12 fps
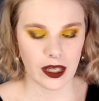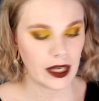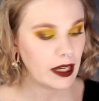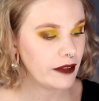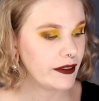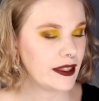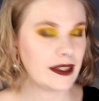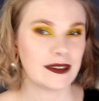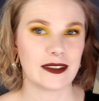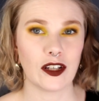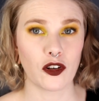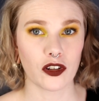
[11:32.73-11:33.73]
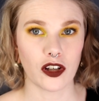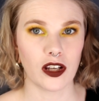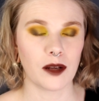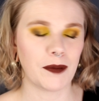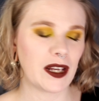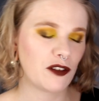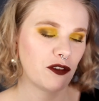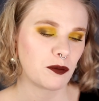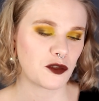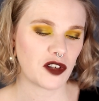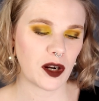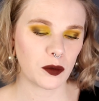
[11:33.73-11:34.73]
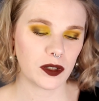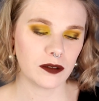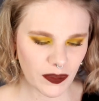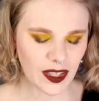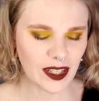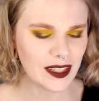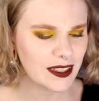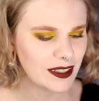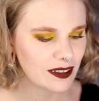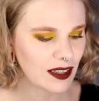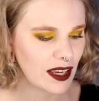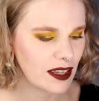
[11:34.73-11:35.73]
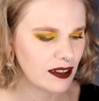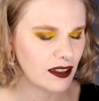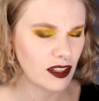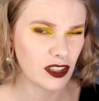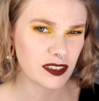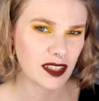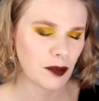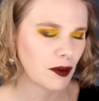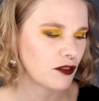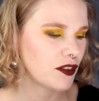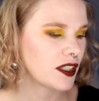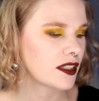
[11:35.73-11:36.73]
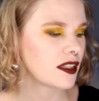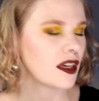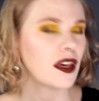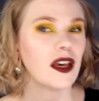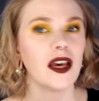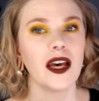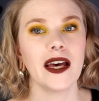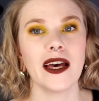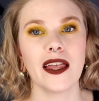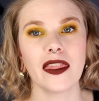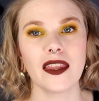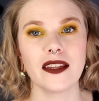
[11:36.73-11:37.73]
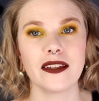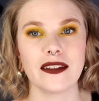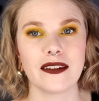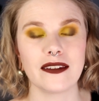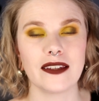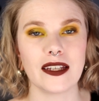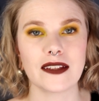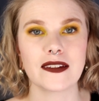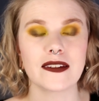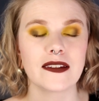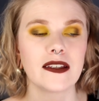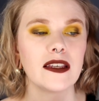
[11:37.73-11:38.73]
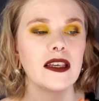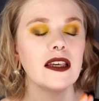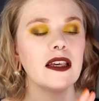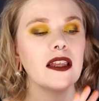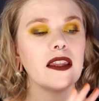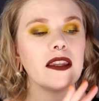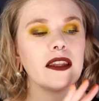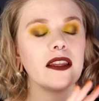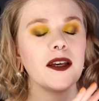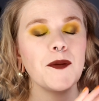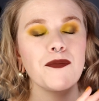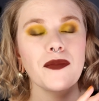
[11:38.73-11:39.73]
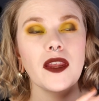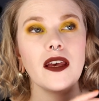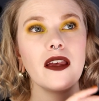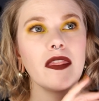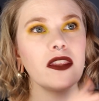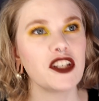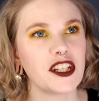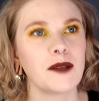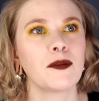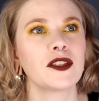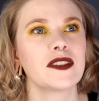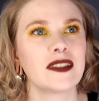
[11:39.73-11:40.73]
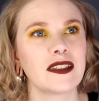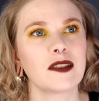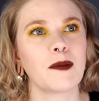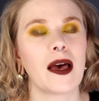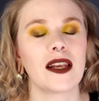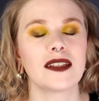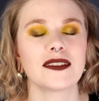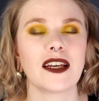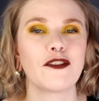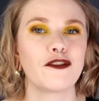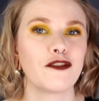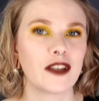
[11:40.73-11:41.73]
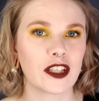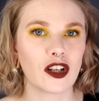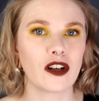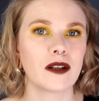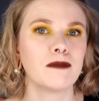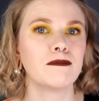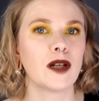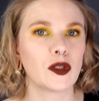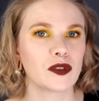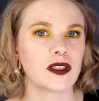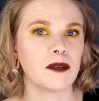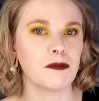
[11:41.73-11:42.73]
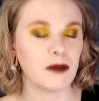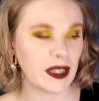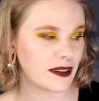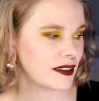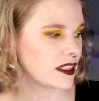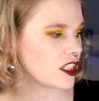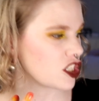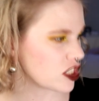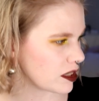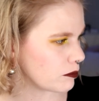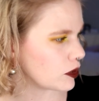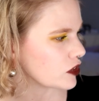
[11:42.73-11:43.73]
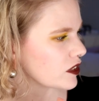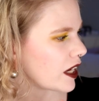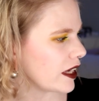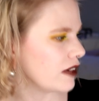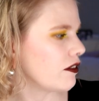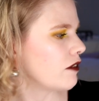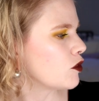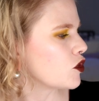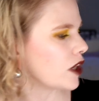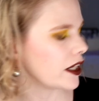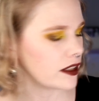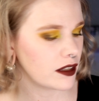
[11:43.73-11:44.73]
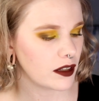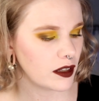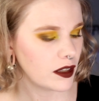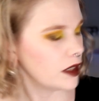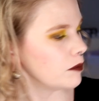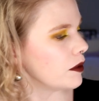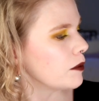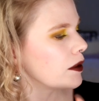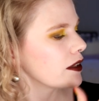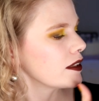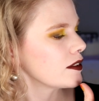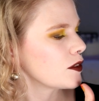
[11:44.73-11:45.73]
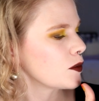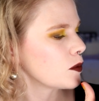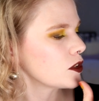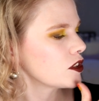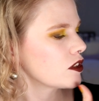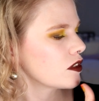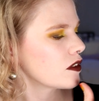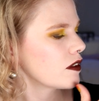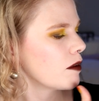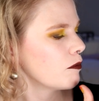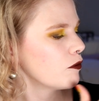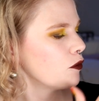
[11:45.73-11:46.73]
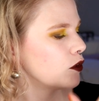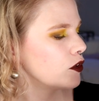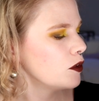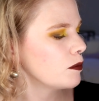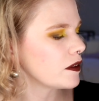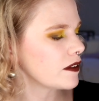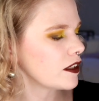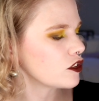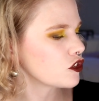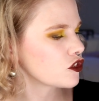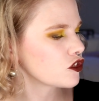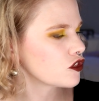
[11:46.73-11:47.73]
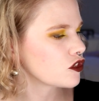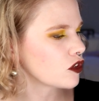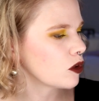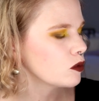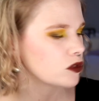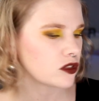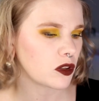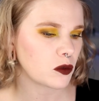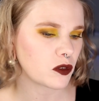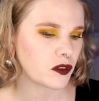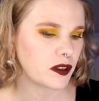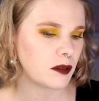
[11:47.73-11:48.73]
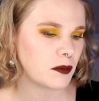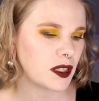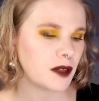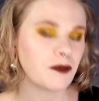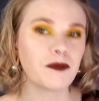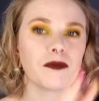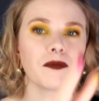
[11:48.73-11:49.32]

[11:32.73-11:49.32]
and it is the Arcana palette from Shroud this I had the last time, I think. And this is just... The shimmers in this palette, I think, are the most amazing shimmers I have ever tried. Maybe I can swatch some for you, but they are so, so creamy.